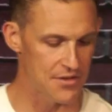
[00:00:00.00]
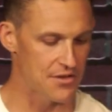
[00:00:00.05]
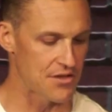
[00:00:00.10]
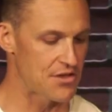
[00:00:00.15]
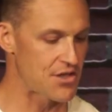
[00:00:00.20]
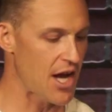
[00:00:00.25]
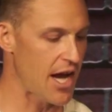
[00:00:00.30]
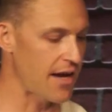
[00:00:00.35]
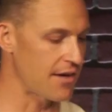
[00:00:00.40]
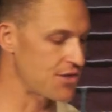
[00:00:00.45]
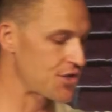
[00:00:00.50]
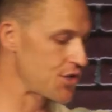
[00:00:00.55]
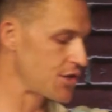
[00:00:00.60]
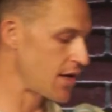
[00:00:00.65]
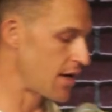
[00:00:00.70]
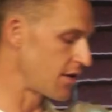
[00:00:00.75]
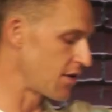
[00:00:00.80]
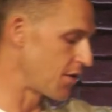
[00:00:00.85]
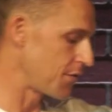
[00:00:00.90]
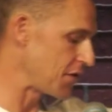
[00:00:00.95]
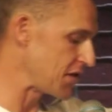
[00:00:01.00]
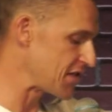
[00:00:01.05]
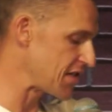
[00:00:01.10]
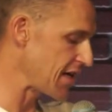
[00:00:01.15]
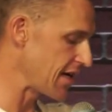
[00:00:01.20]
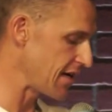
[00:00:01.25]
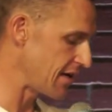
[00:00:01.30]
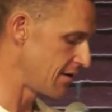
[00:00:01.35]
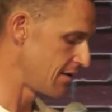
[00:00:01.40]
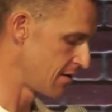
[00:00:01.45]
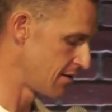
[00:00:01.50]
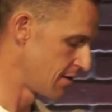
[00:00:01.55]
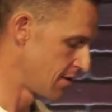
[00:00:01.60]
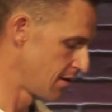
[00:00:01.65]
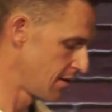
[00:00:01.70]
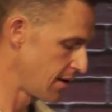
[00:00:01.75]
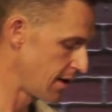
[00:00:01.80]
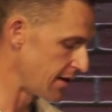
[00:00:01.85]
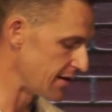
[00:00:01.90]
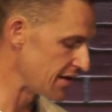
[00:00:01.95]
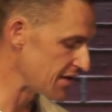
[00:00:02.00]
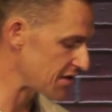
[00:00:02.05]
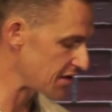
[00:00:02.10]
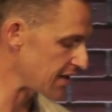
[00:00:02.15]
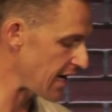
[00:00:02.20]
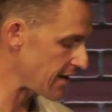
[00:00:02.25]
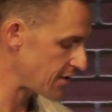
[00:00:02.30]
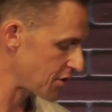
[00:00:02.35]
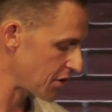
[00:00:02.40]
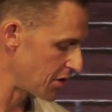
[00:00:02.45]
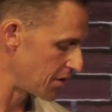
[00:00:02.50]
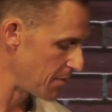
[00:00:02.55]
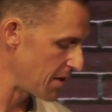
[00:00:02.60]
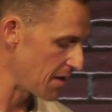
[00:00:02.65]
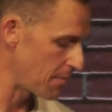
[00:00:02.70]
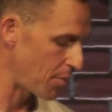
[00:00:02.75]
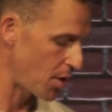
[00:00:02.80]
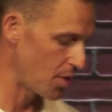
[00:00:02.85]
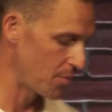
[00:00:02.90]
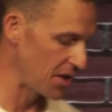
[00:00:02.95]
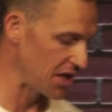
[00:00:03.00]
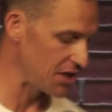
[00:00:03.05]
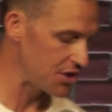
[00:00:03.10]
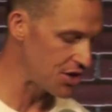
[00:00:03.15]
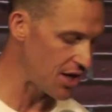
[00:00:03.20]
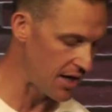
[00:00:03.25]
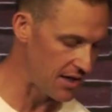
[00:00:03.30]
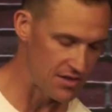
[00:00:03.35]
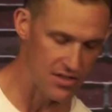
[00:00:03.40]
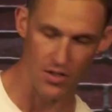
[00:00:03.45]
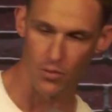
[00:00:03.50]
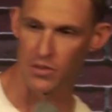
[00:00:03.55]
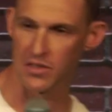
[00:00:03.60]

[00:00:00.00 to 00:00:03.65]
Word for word: a change. I don't know if you see it. And this is actually going to be a permanent change that will